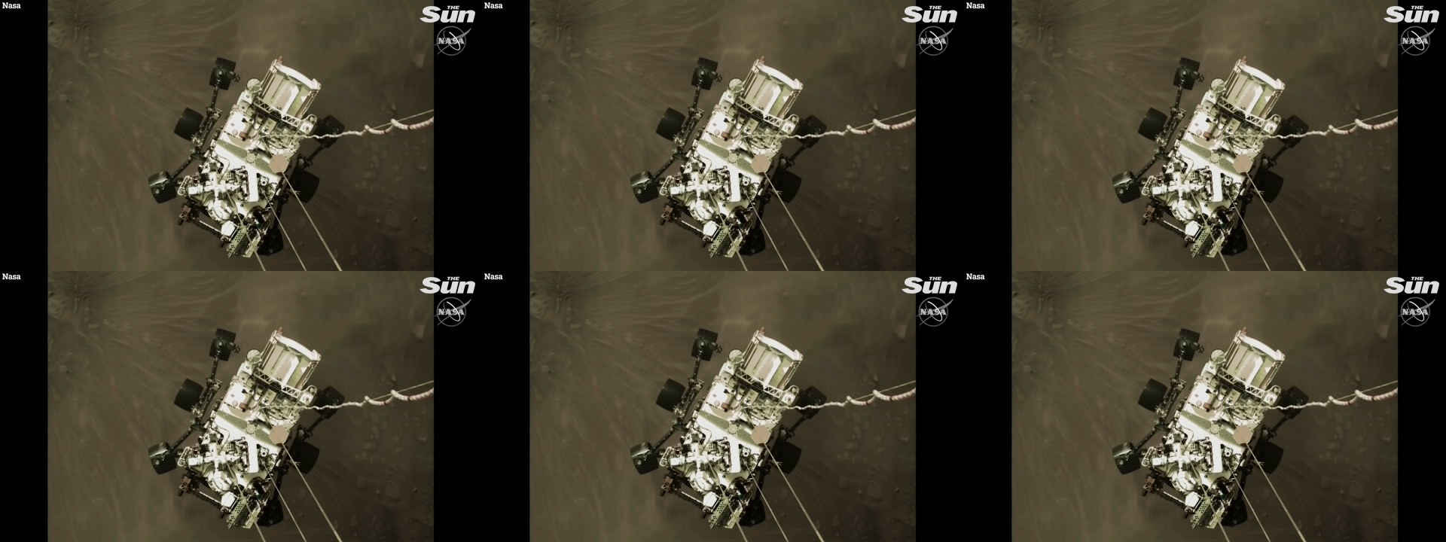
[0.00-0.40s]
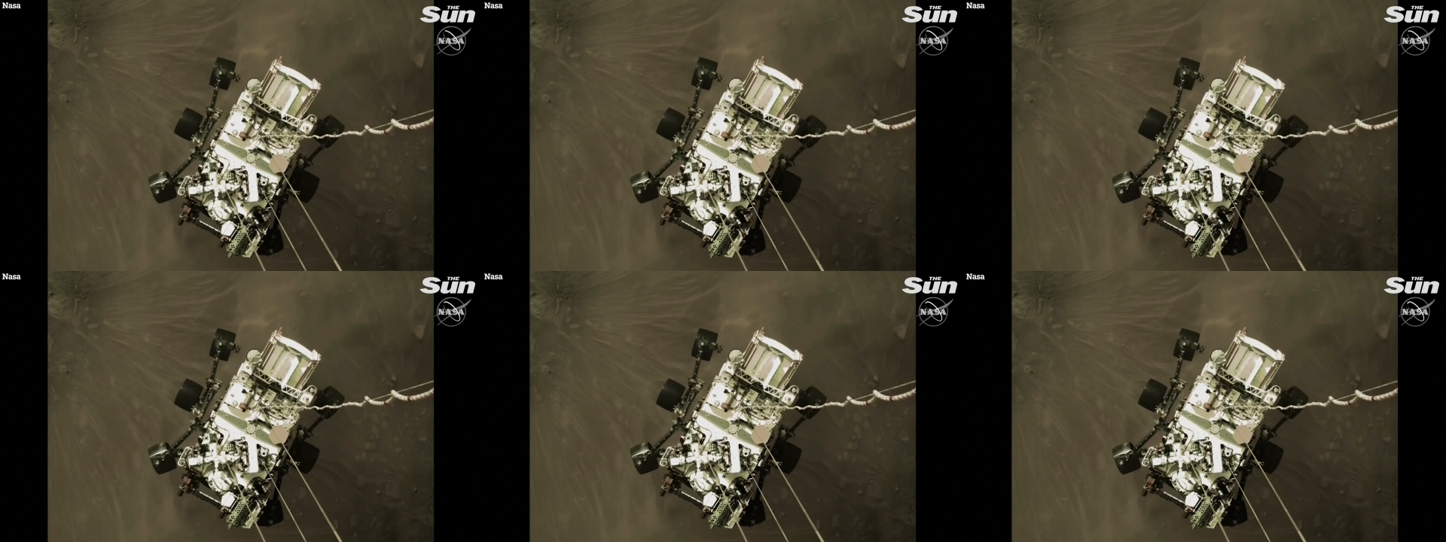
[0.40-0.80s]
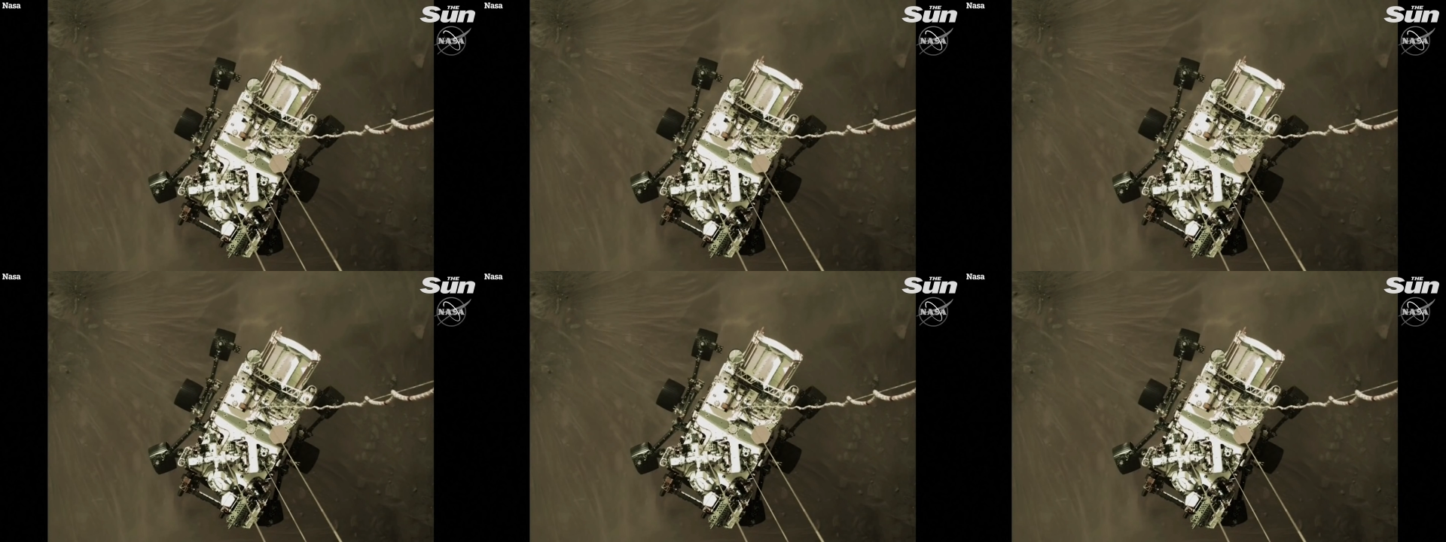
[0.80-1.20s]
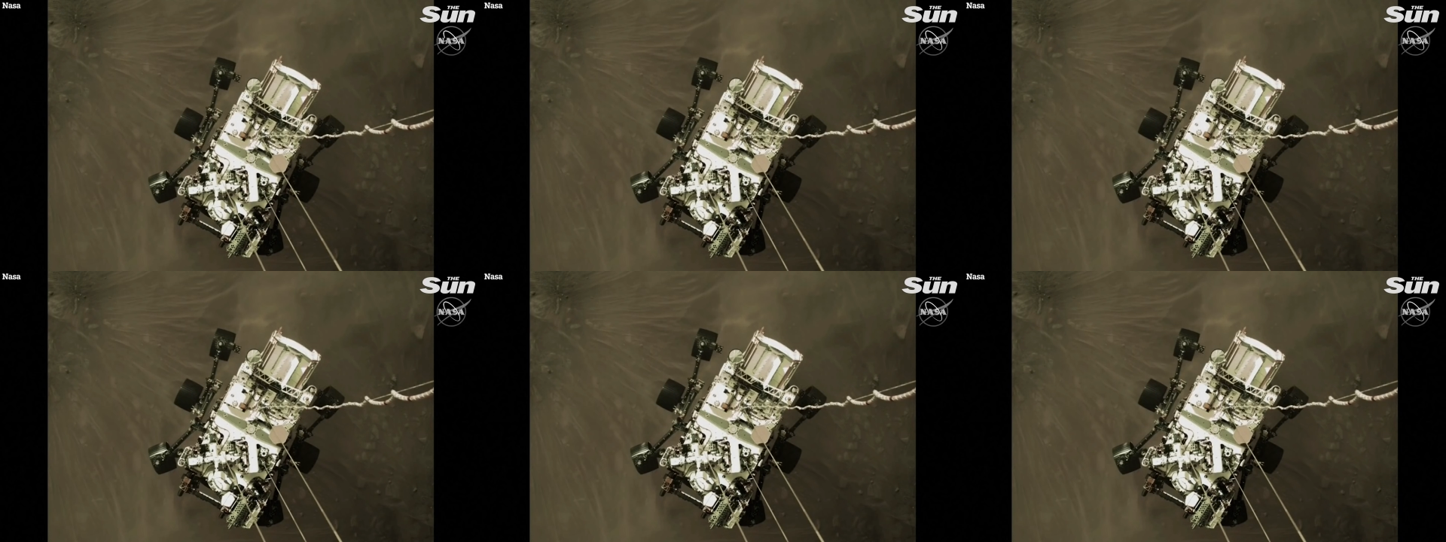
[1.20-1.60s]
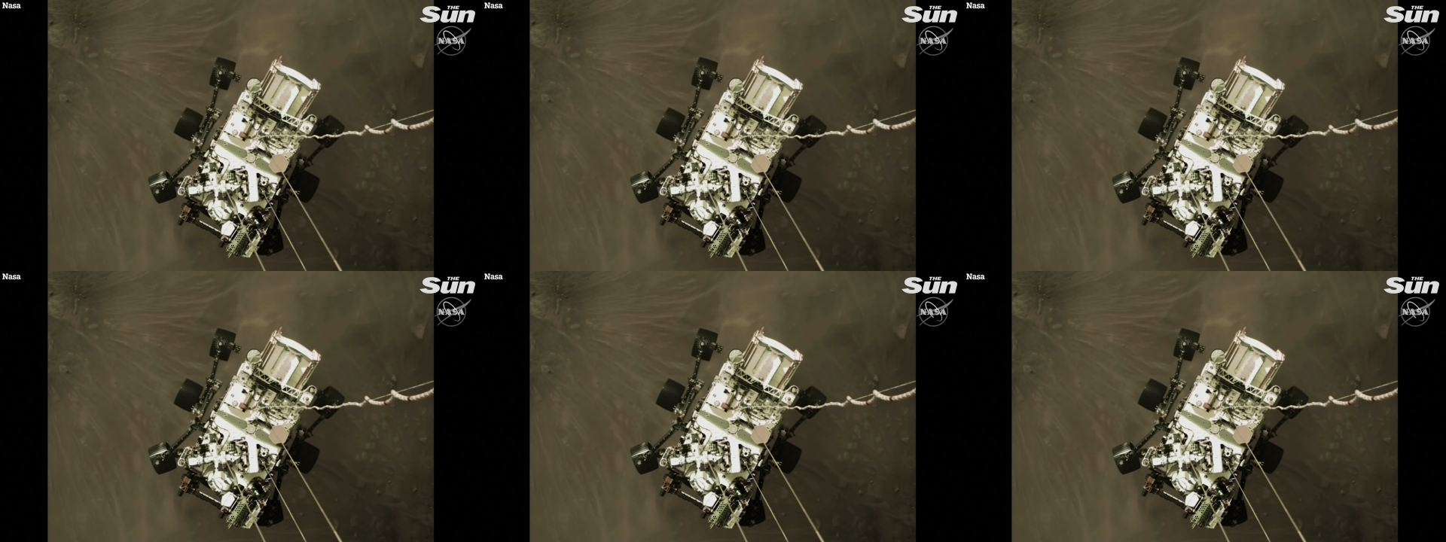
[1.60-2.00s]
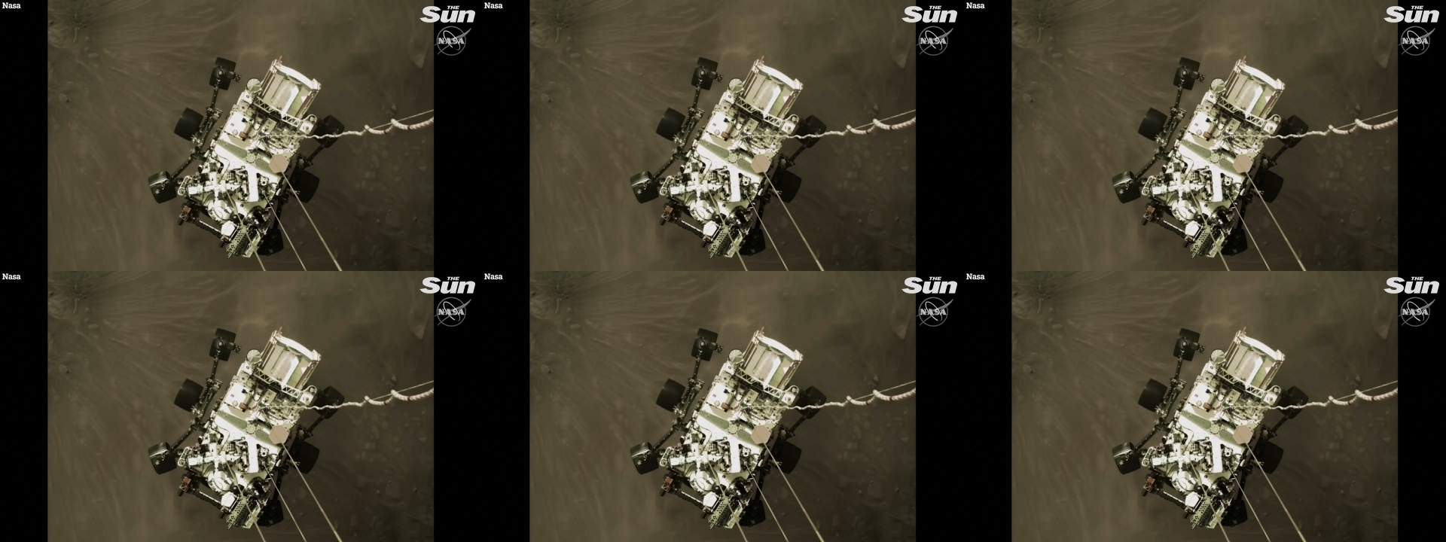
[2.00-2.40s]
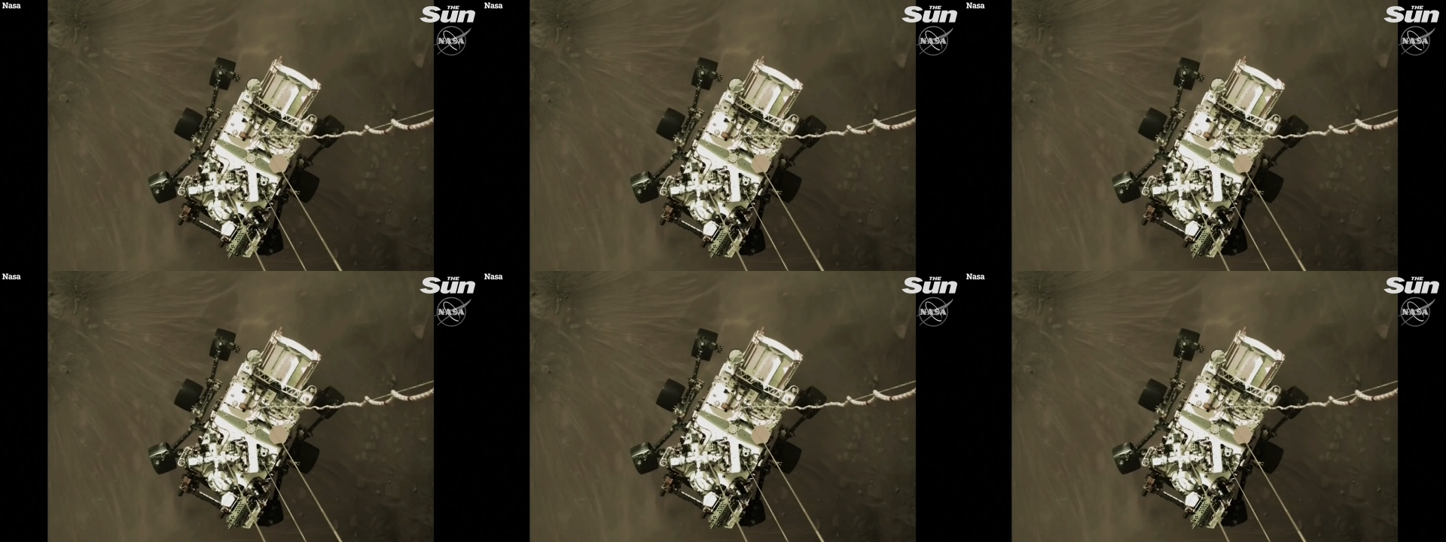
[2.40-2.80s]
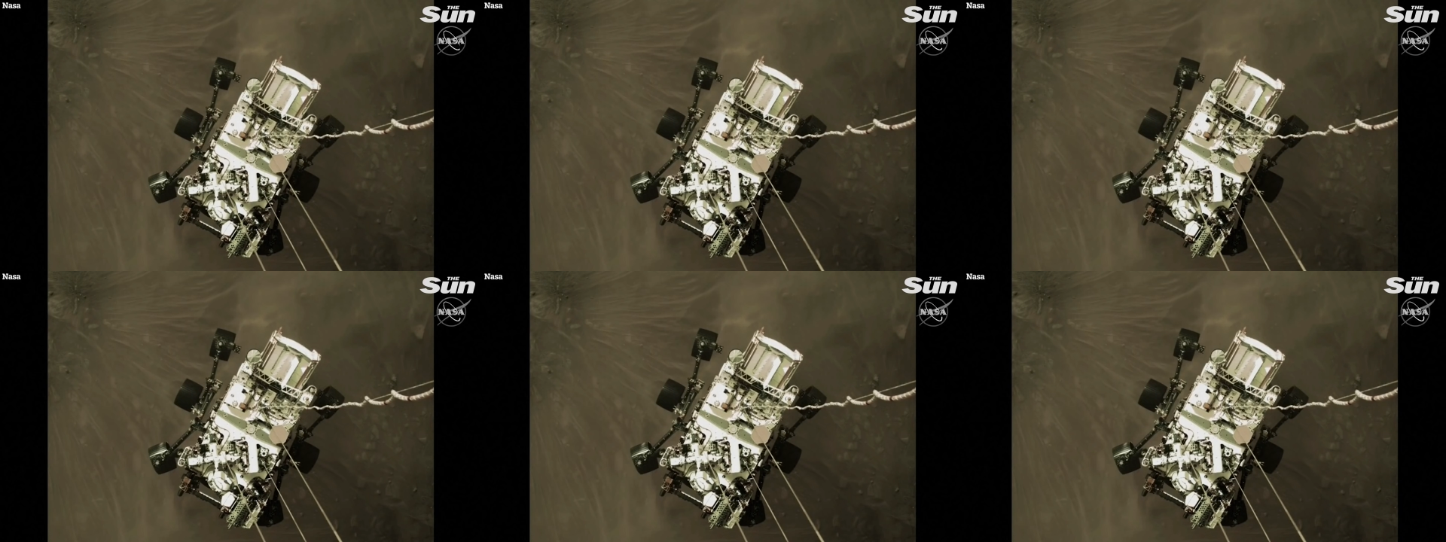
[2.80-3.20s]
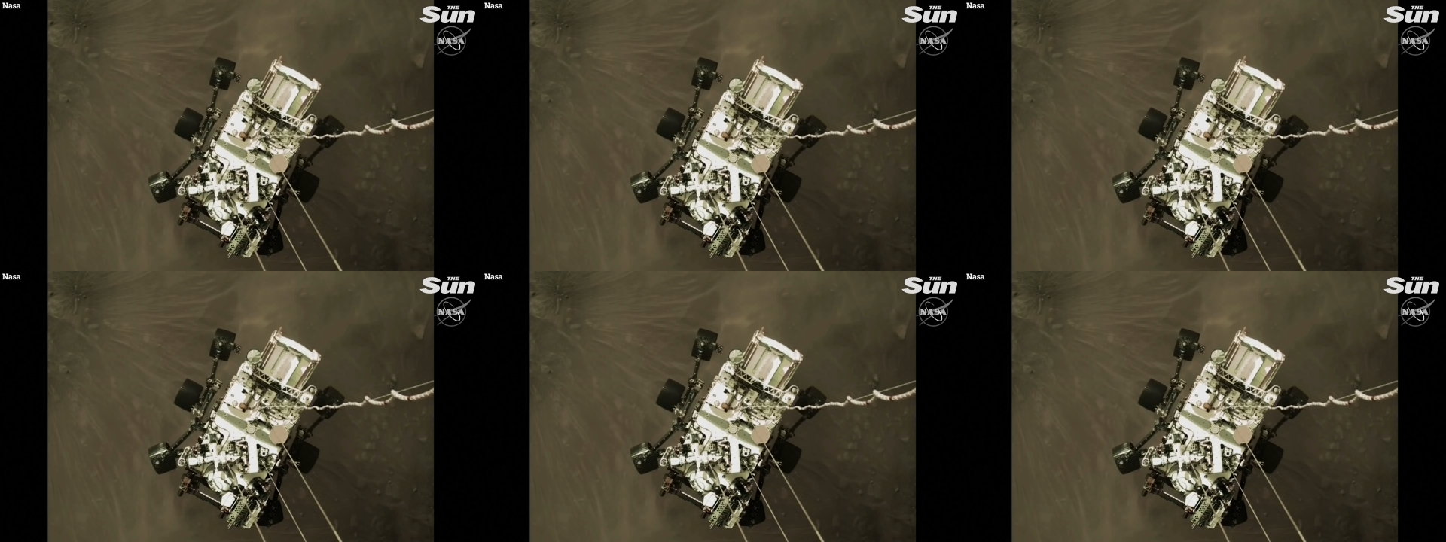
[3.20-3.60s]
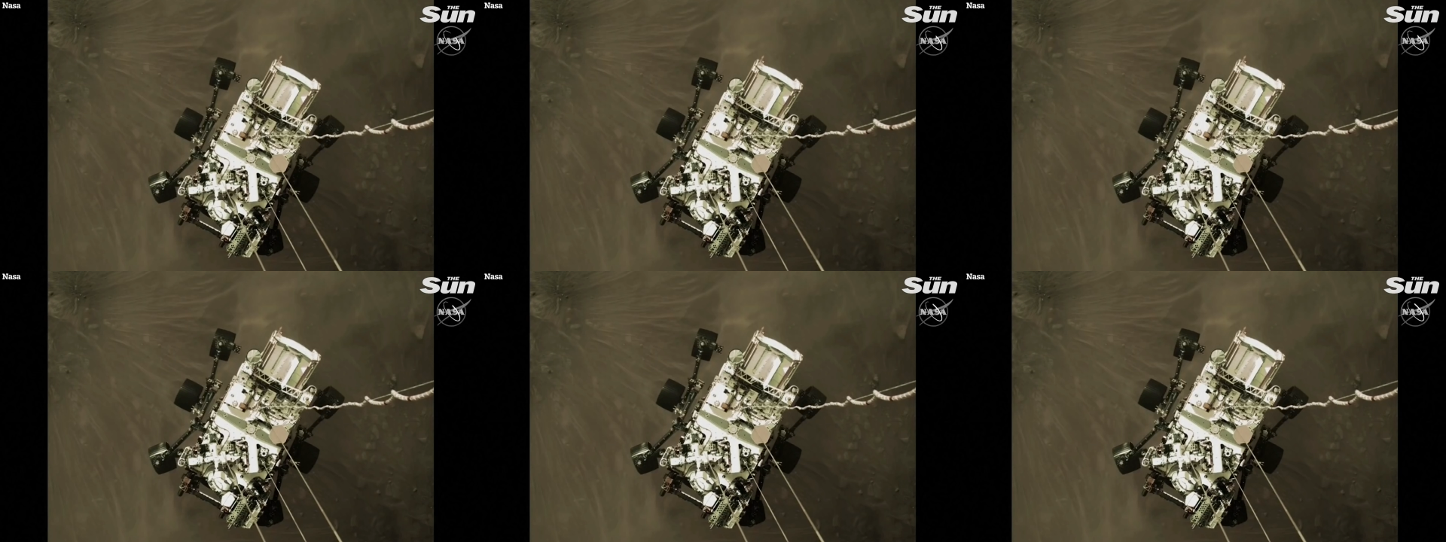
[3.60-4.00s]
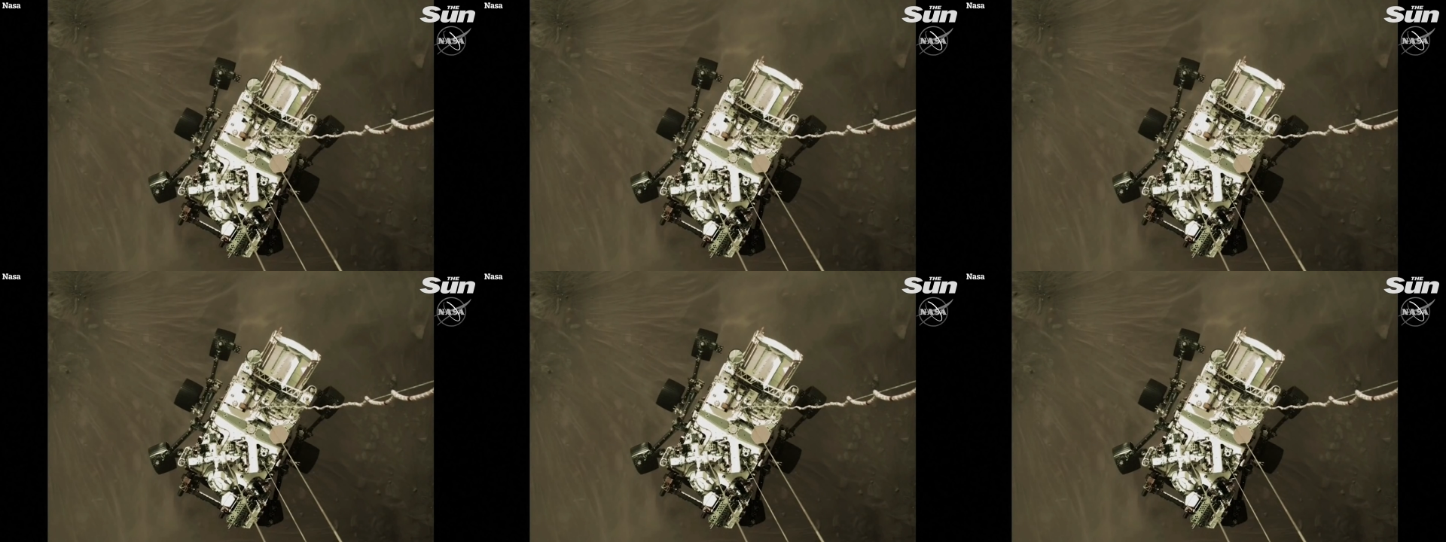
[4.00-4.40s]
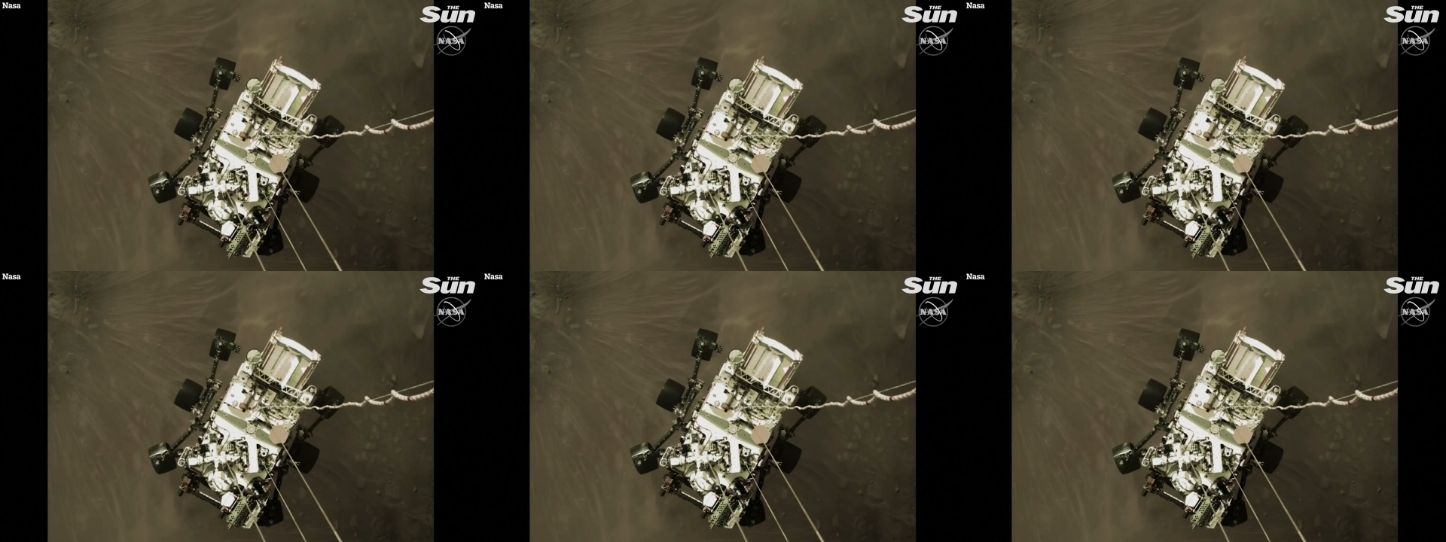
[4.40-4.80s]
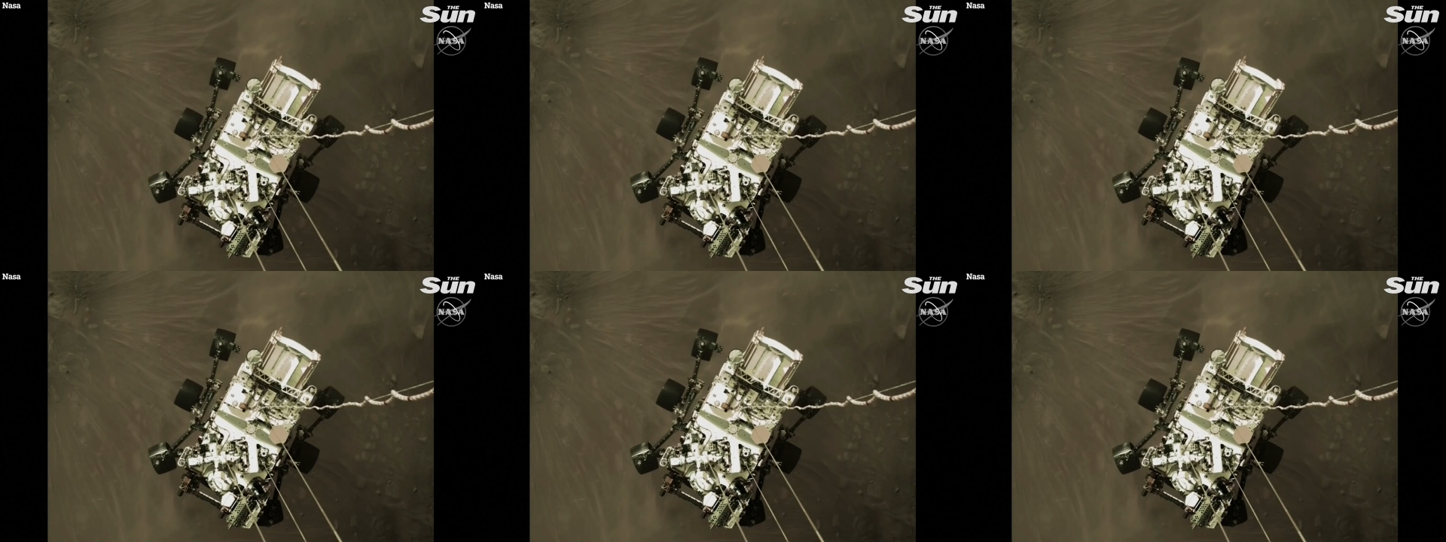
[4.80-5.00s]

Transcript: No face is visible, so there are no lips to read.